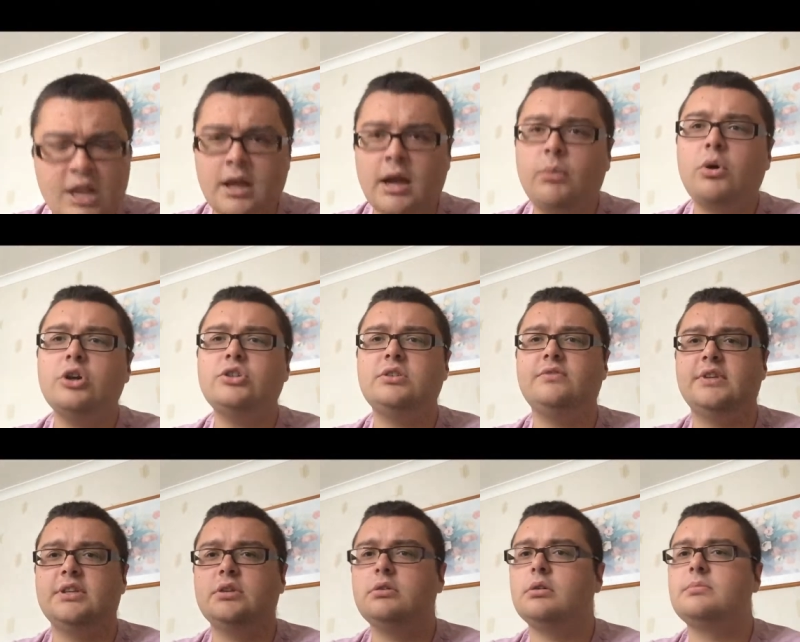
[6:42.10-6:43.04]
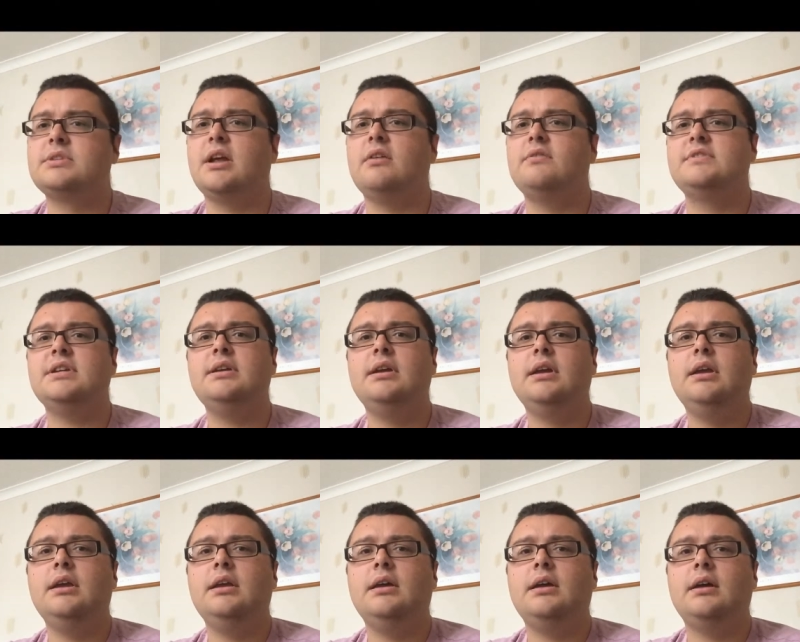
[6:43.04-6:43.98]
I watched the video, observed it,
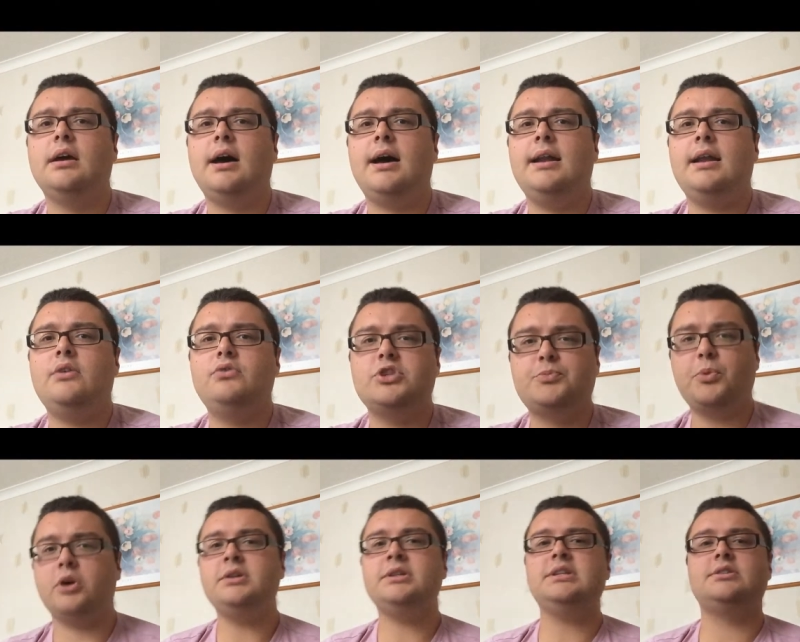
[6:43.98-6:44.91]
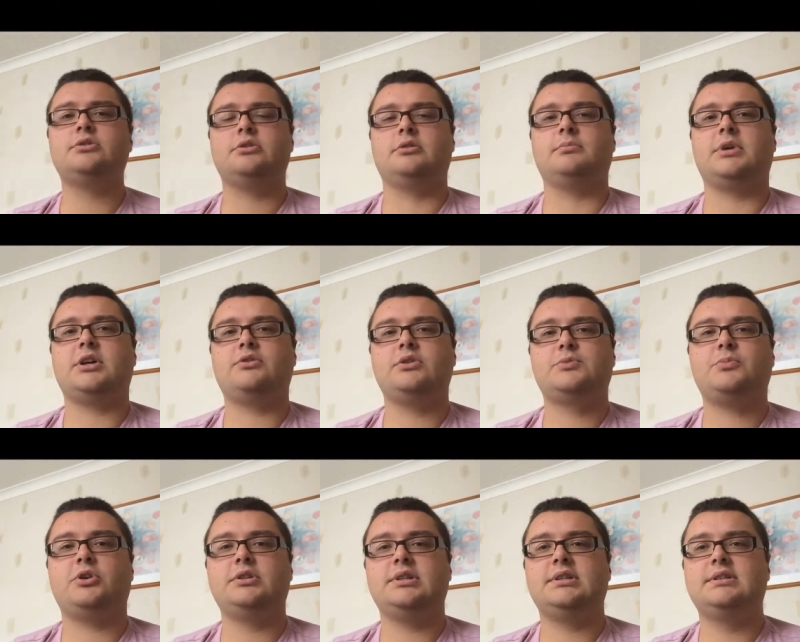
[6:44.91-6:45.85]
and I responded to them. I
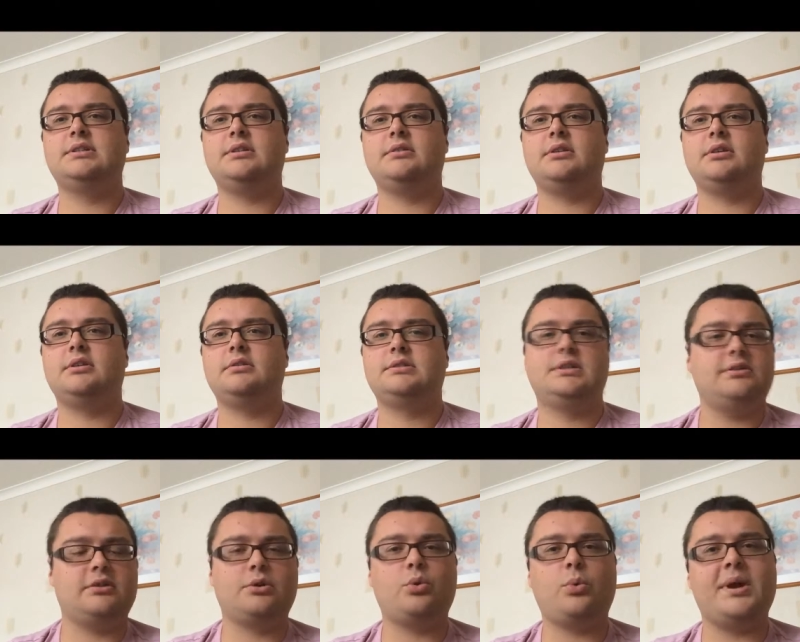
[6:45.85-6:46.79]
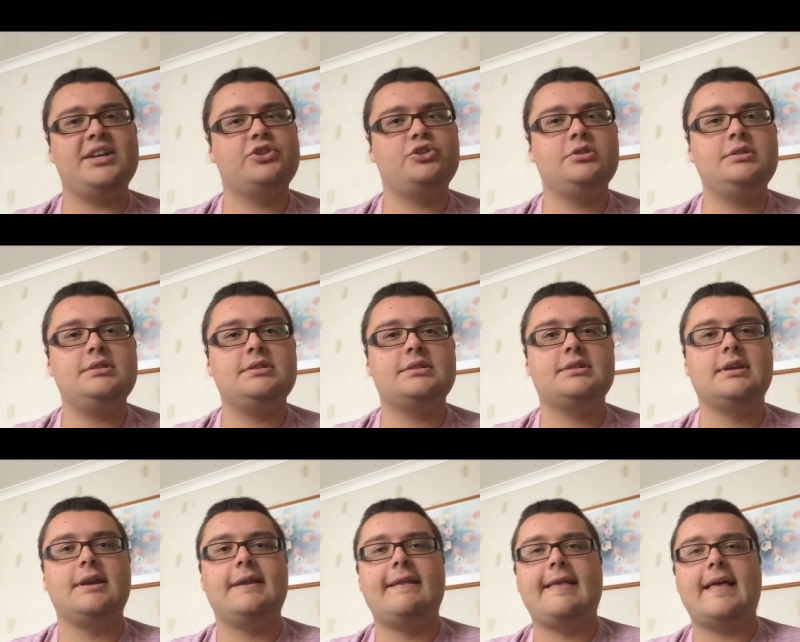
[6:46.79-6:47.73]
responded to the questions
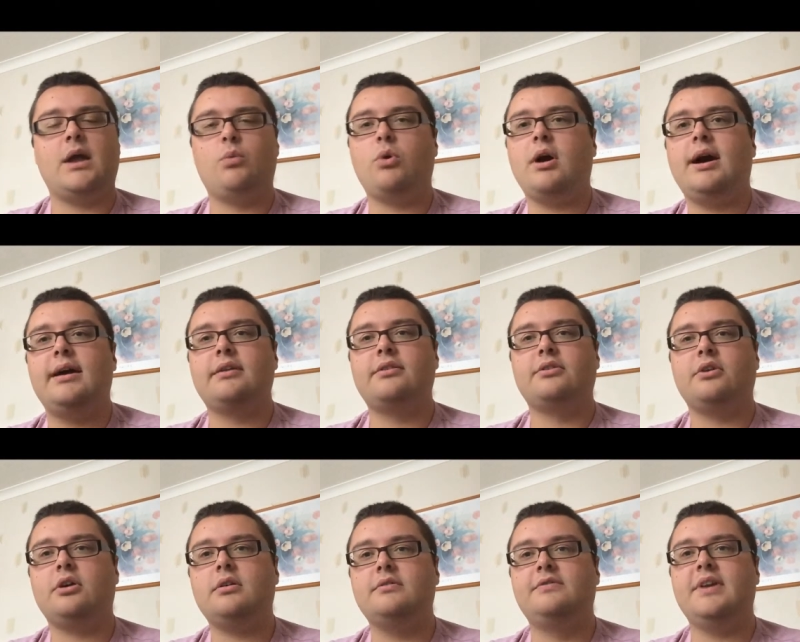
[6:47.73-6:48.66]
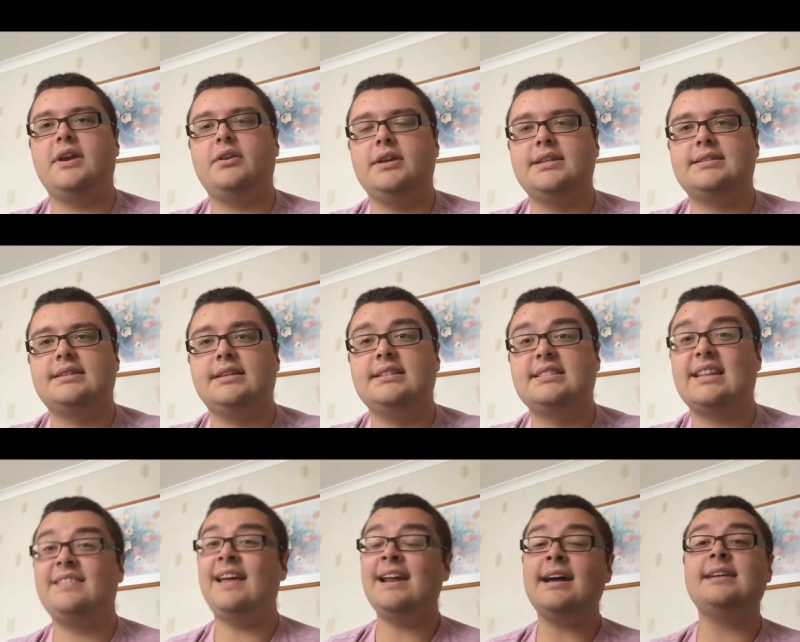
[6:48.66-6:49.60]
and what I thought of various things,
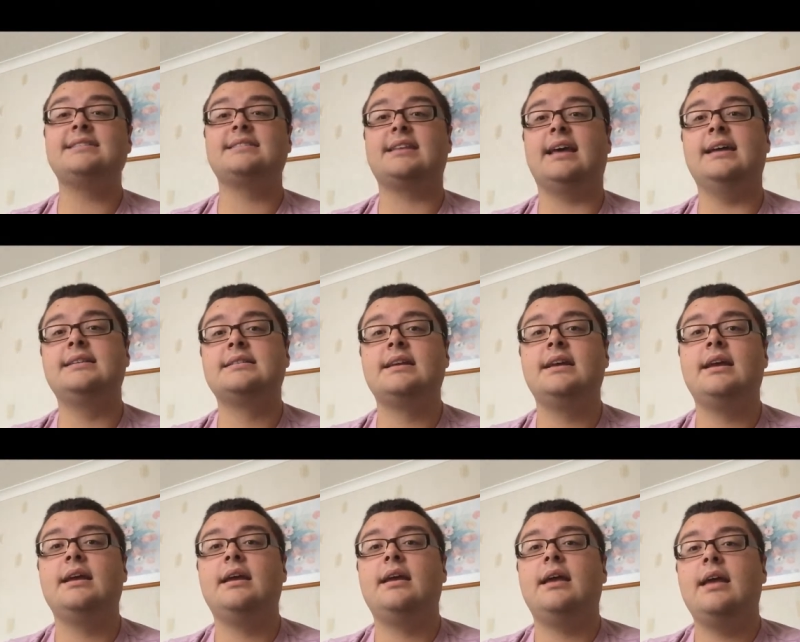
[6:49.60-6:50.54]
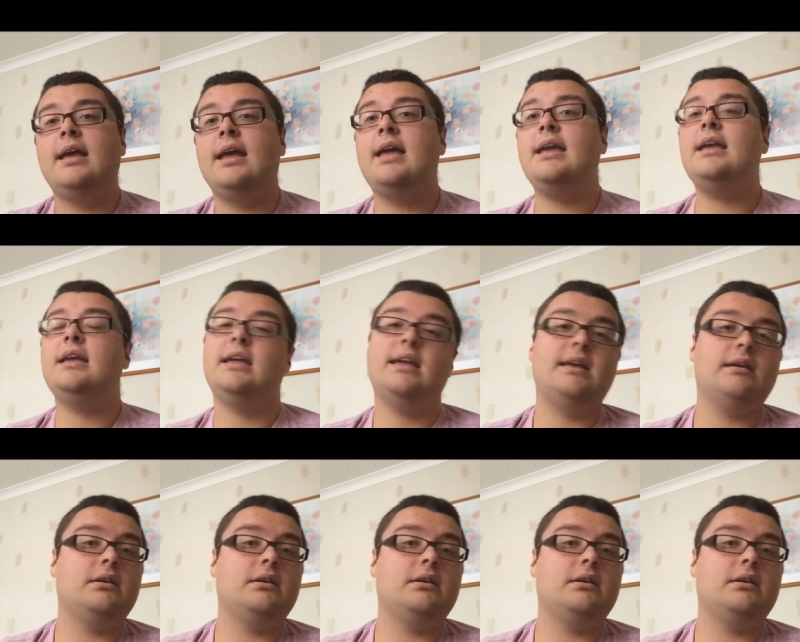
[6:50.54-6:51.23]
and then I said, hey,